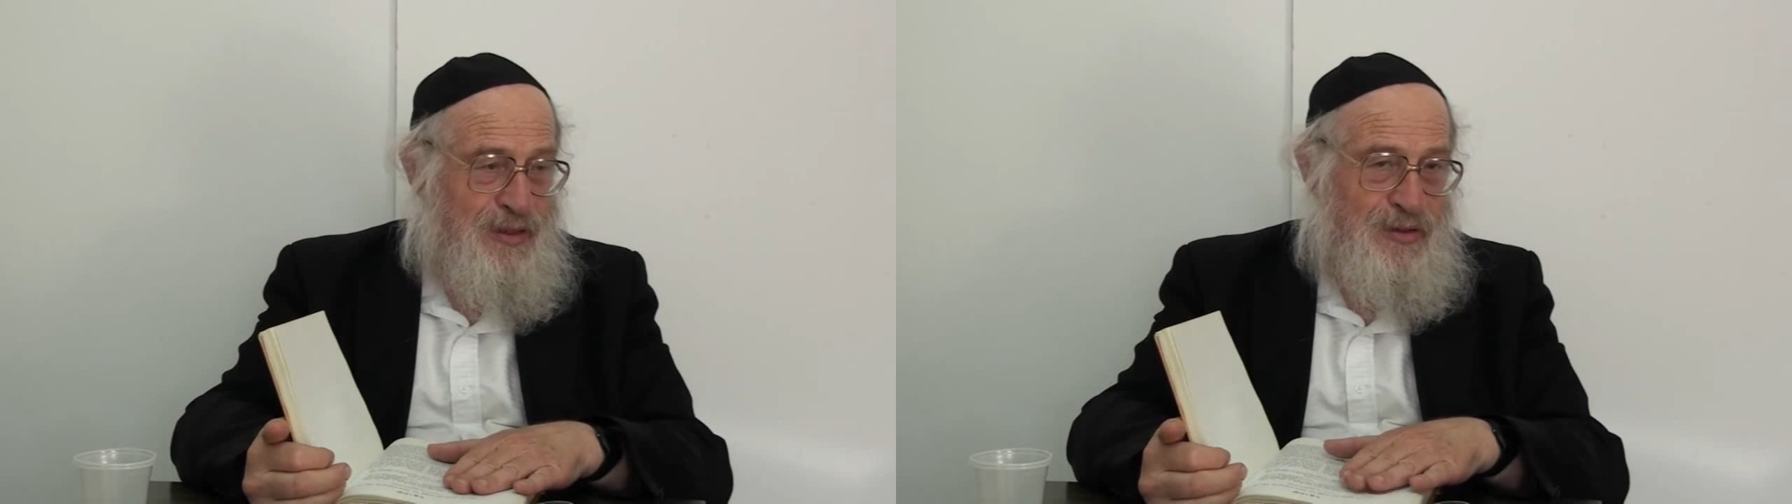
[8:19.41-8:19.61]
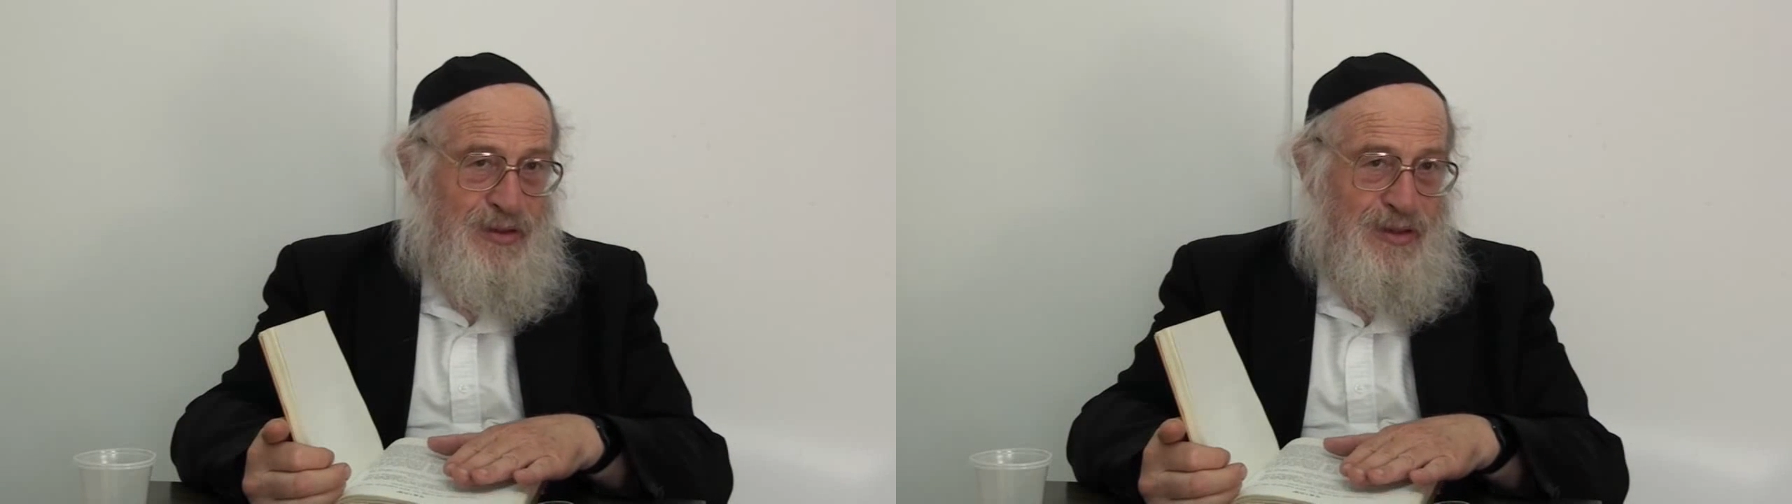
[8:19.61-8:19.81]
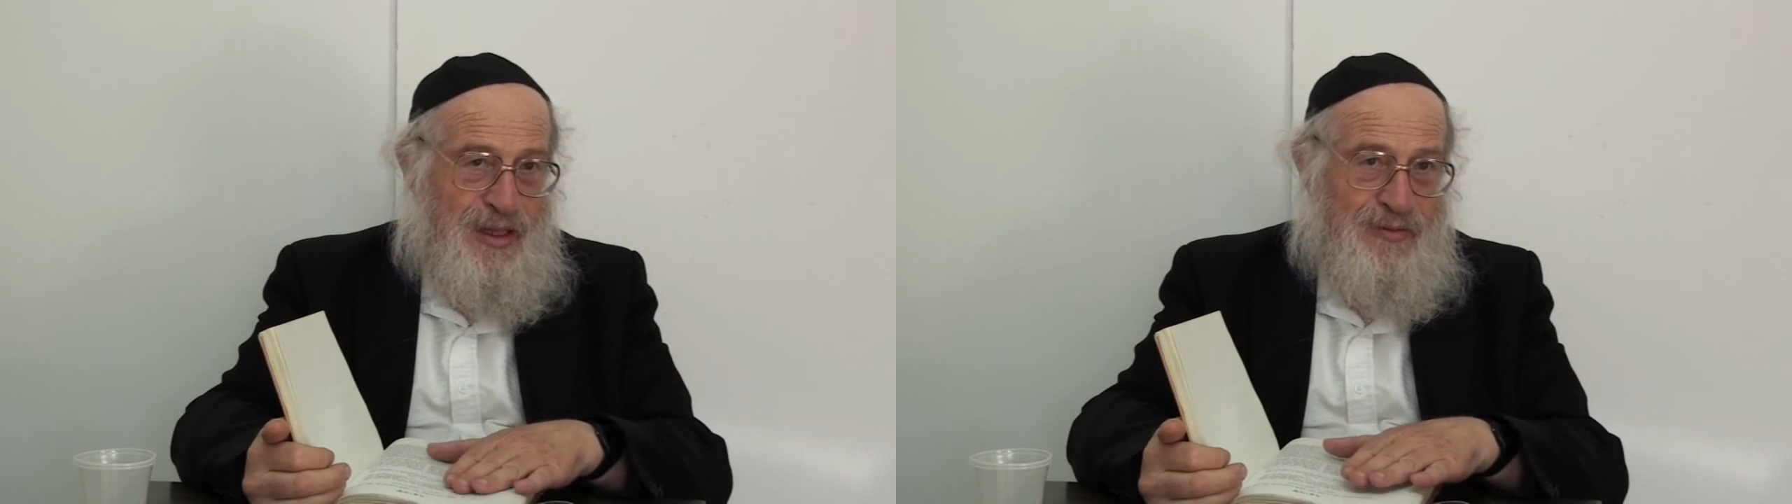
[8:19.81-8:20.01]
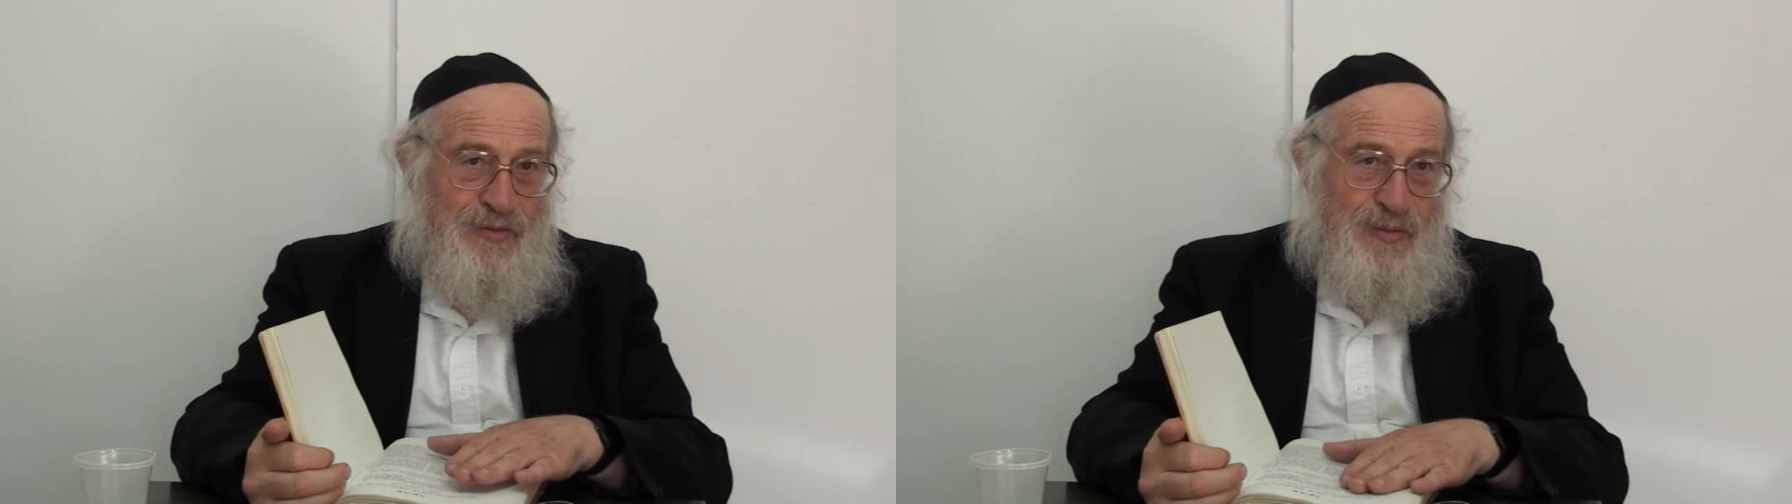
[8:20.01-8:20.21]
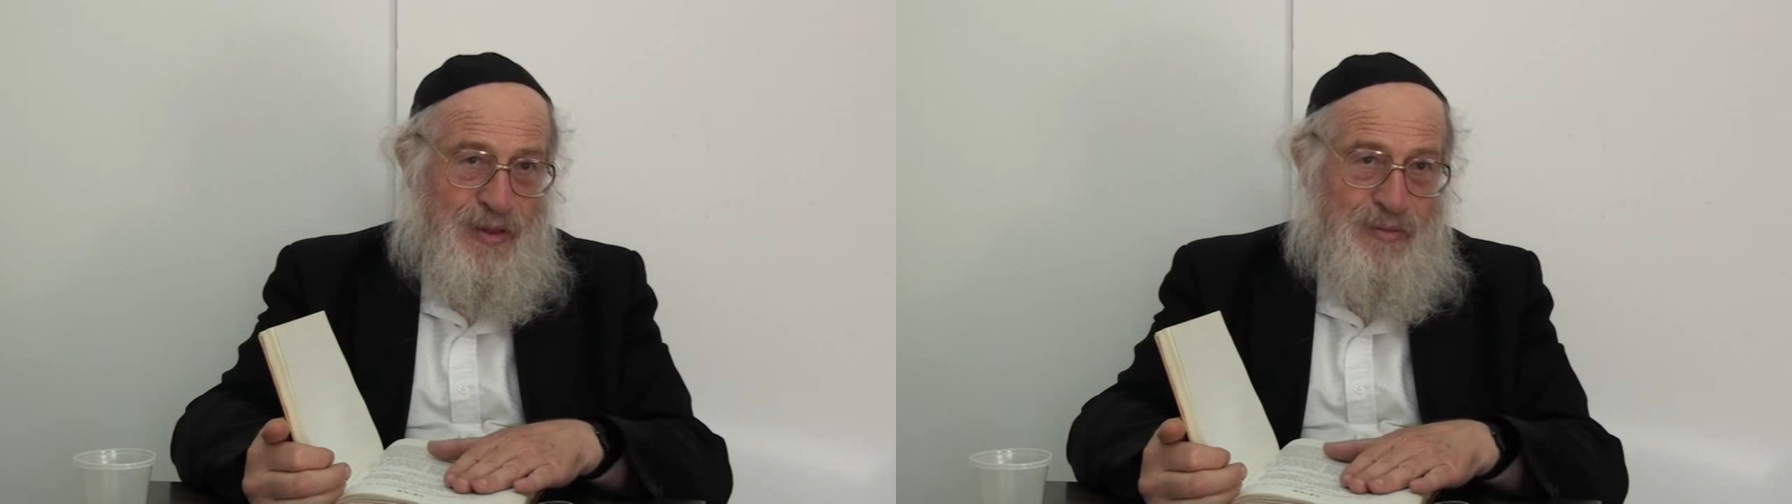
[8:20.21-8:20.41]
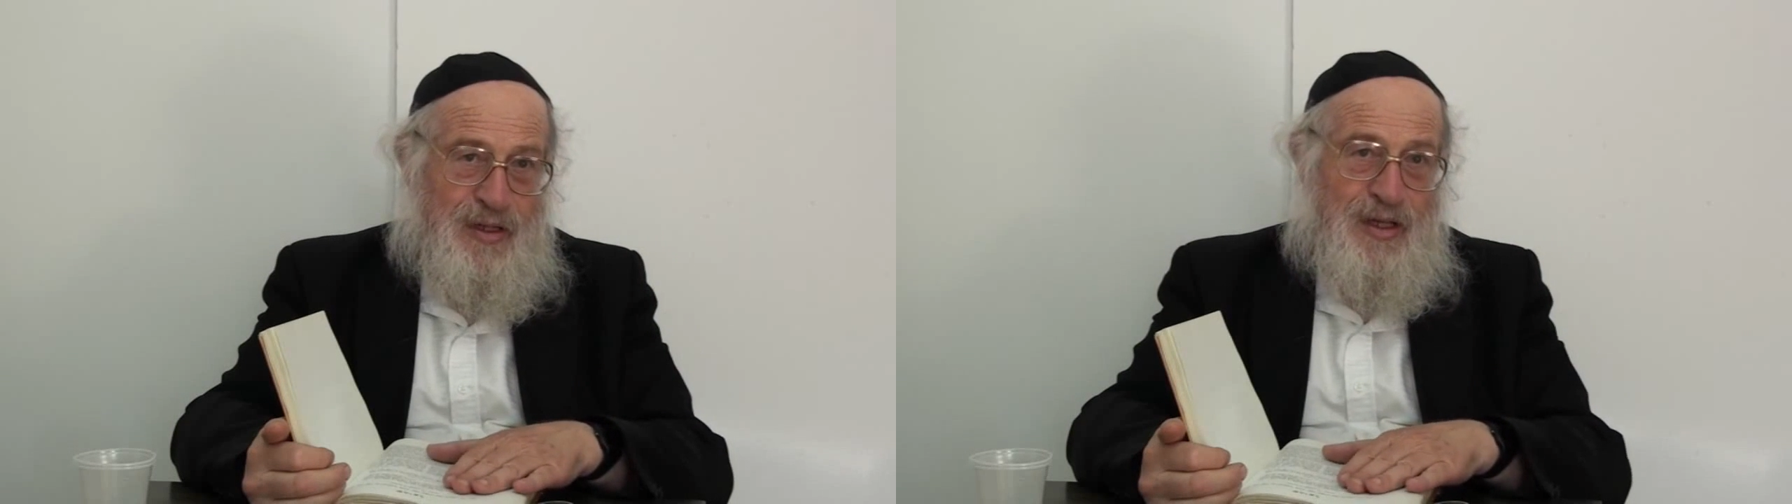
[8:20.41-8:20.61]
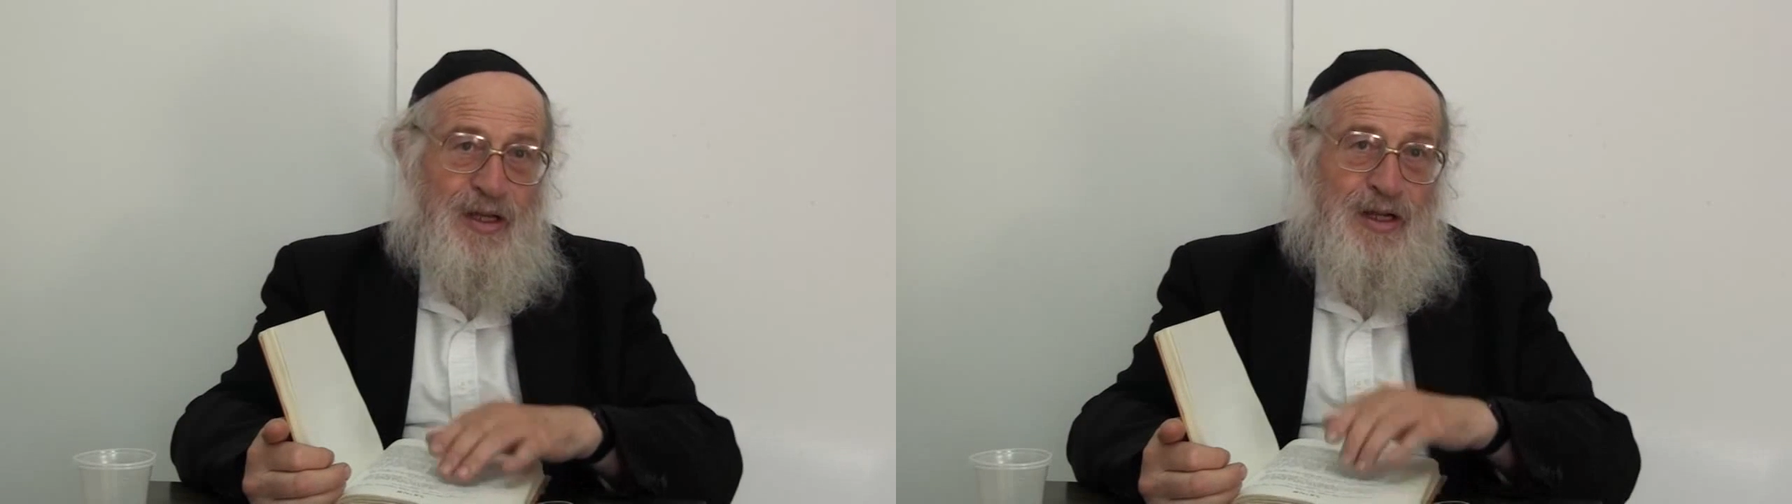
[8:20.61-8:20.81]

They don't learn from him.